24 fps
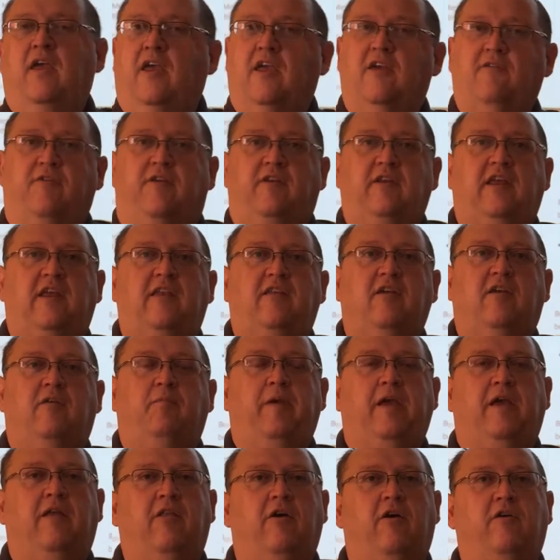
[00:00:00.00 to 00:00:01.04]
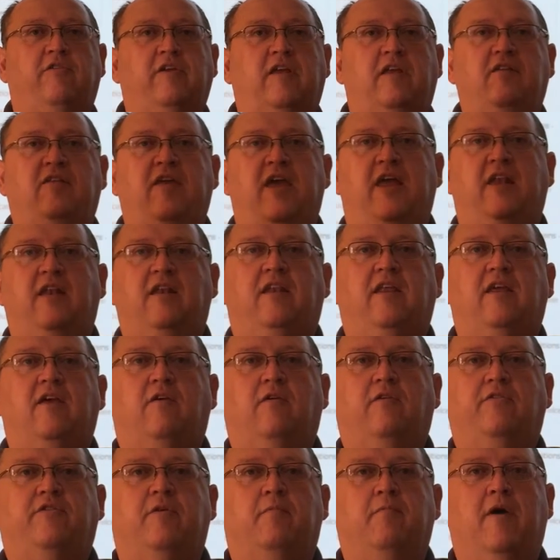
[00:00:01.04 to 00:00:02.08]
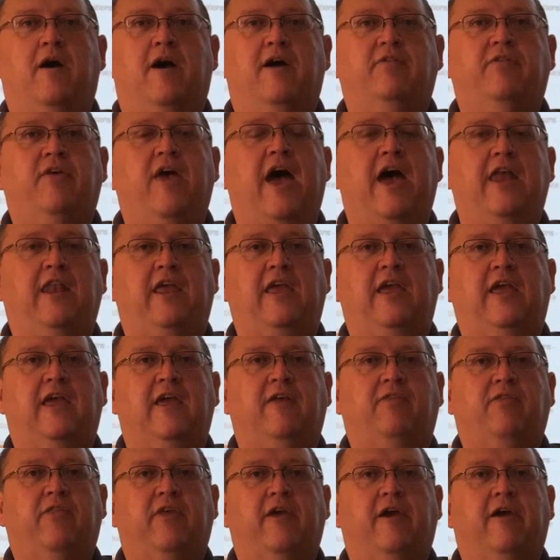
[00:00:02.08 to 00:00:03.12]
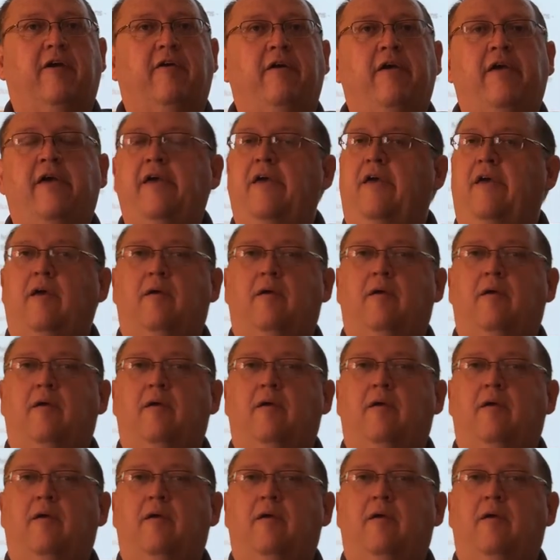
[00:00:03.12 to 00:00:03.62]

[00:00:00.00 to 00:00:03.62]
If you need to be closing 10 deals a month, how do you get there?